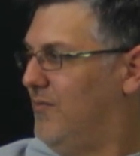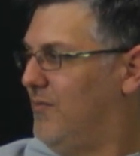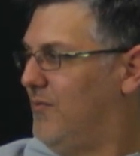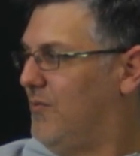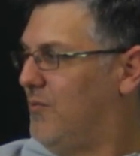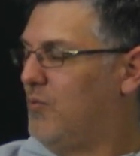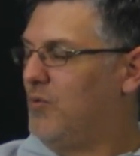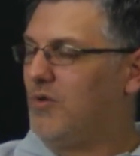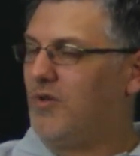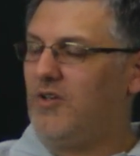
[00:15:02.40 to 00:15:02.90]

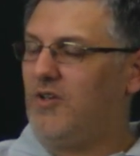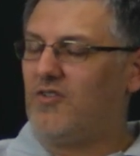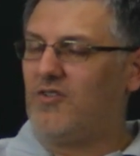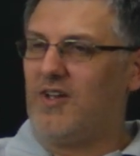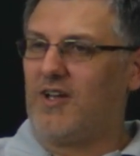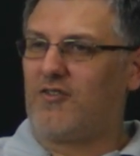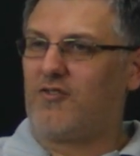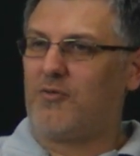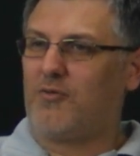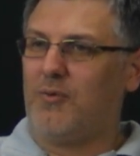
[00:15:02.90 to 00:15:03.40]
Well, at least
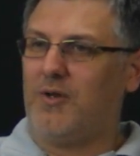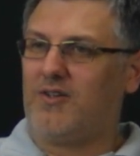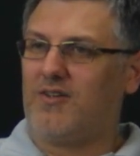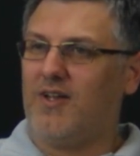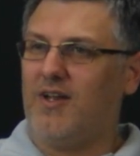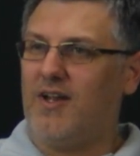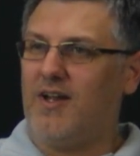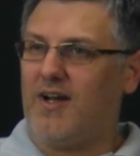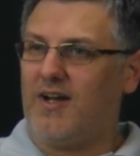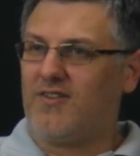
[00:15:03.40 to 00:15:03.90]
next week
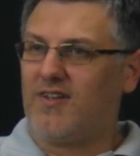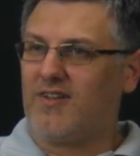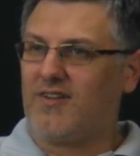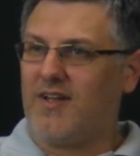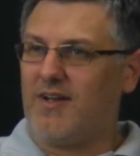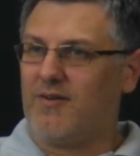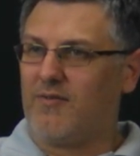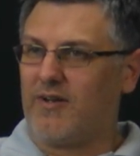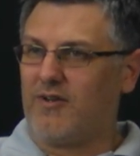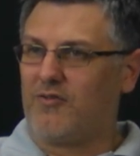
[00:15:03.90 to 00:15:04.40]
I think they
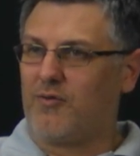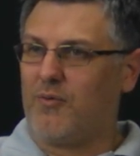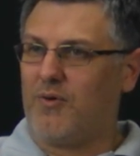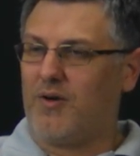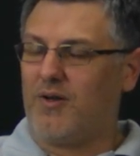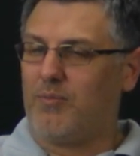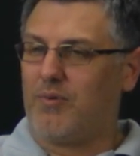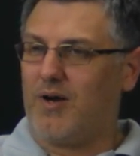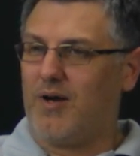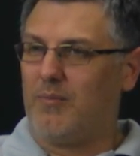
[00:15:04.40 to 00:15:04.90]
have like
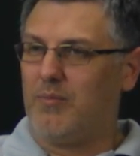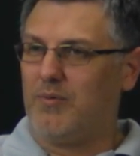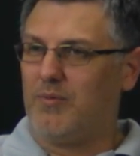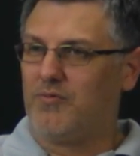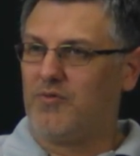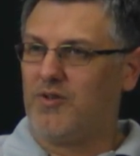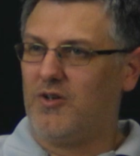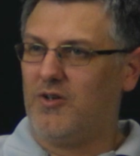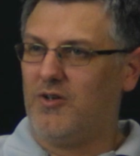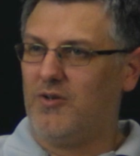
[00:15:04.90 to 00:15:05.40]
20
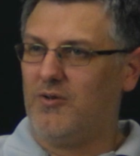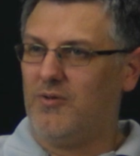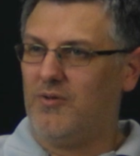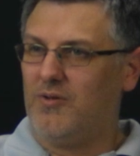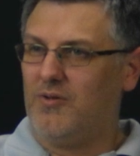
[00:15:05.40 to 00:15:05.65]
problems to do.